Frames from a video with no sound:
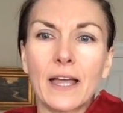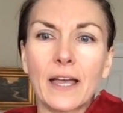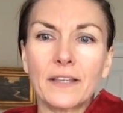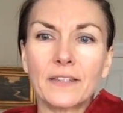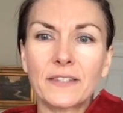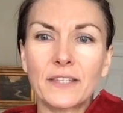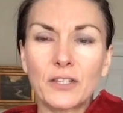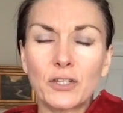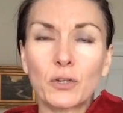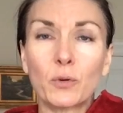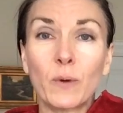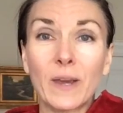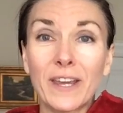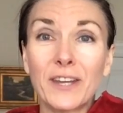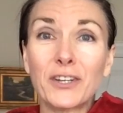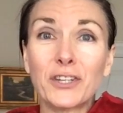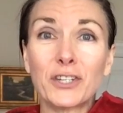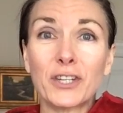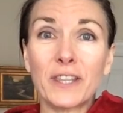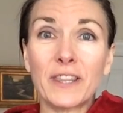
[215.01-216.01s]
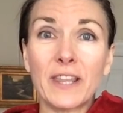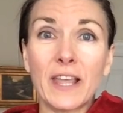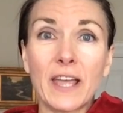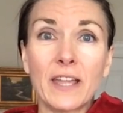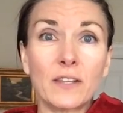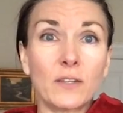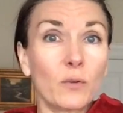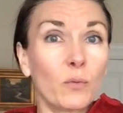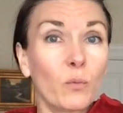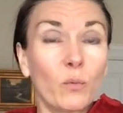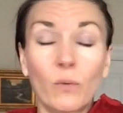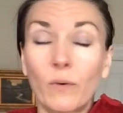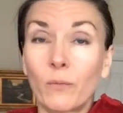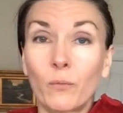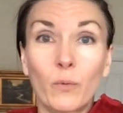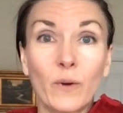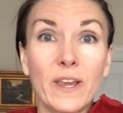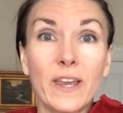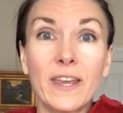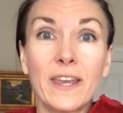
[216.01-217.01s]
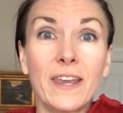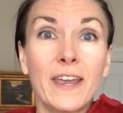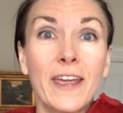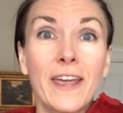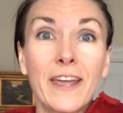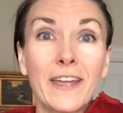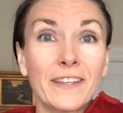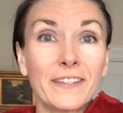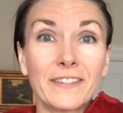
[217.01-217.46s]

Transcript: a situation that we